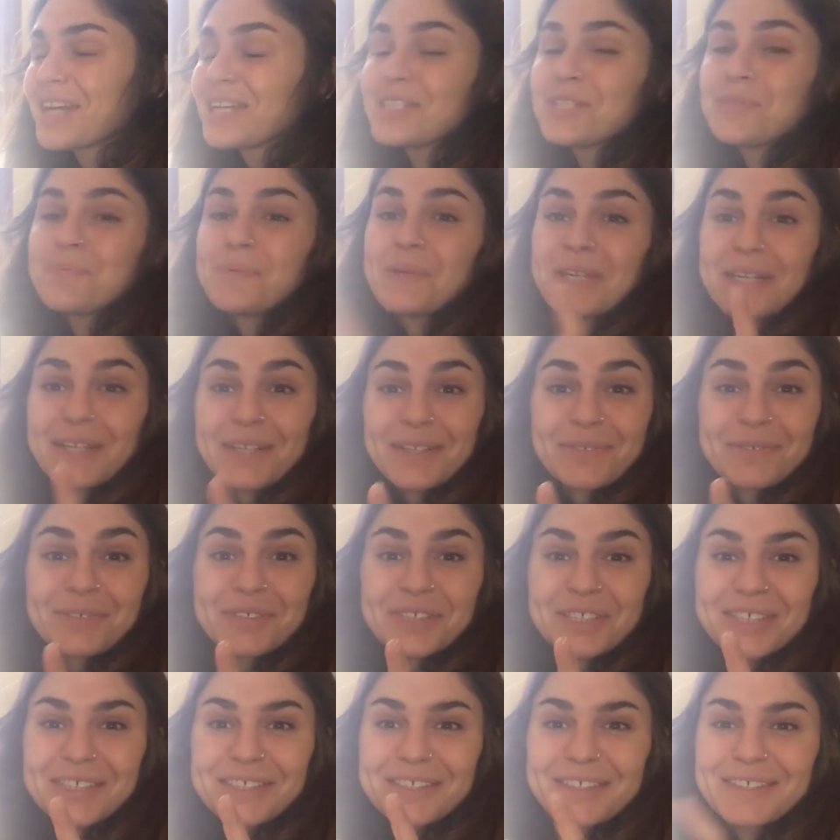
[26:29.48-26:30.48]
Speaking of
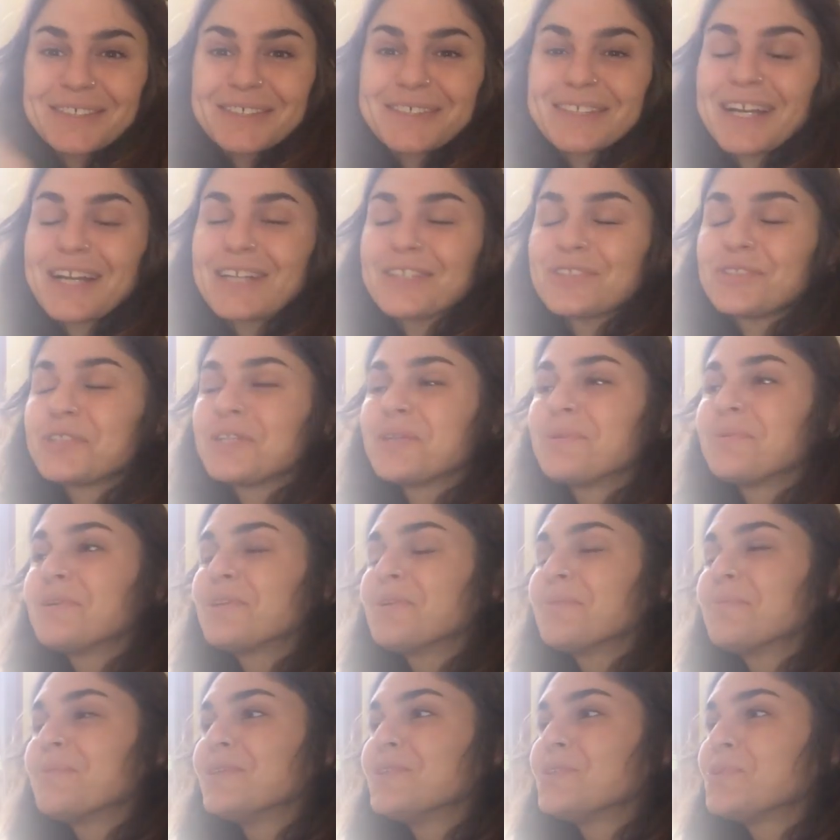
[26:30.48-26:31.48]
seasons, actually, I
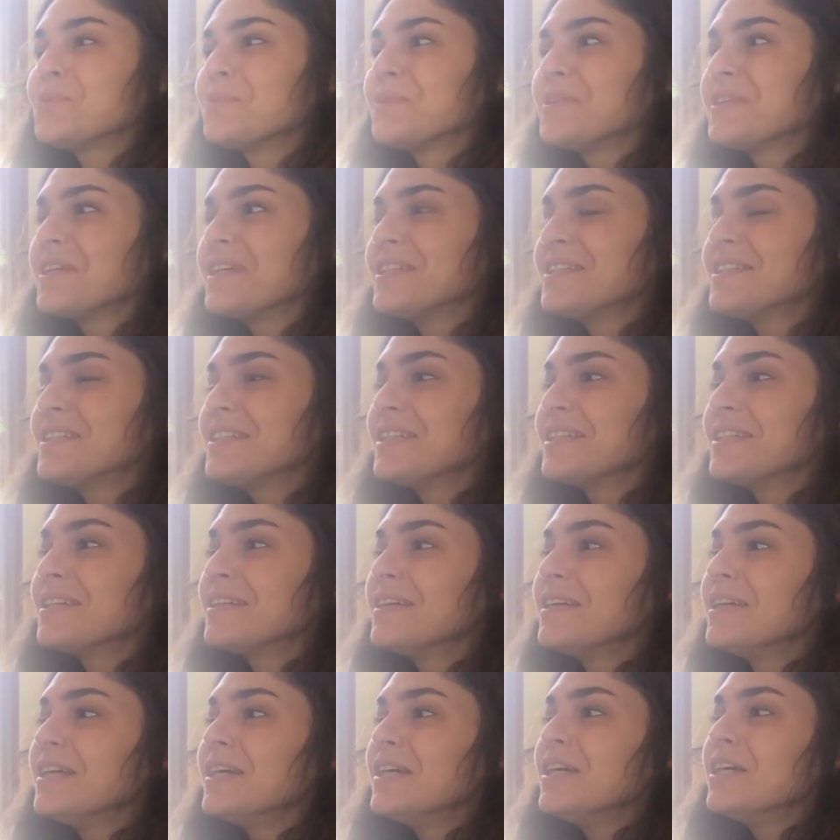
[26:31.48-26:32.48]
wanted to mention one last
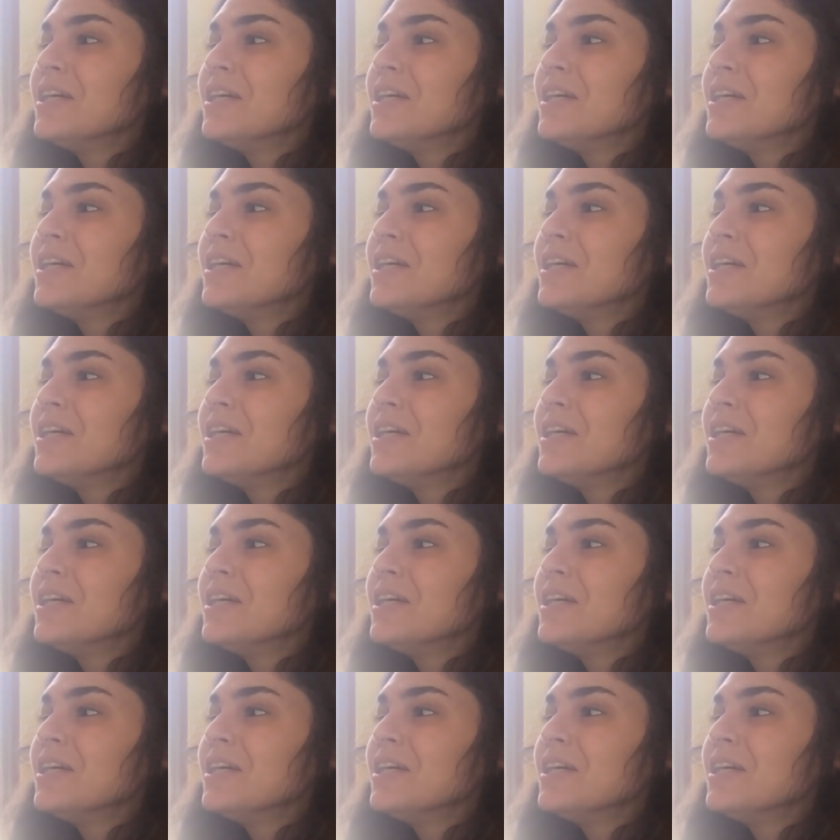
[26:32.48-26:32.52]
thing.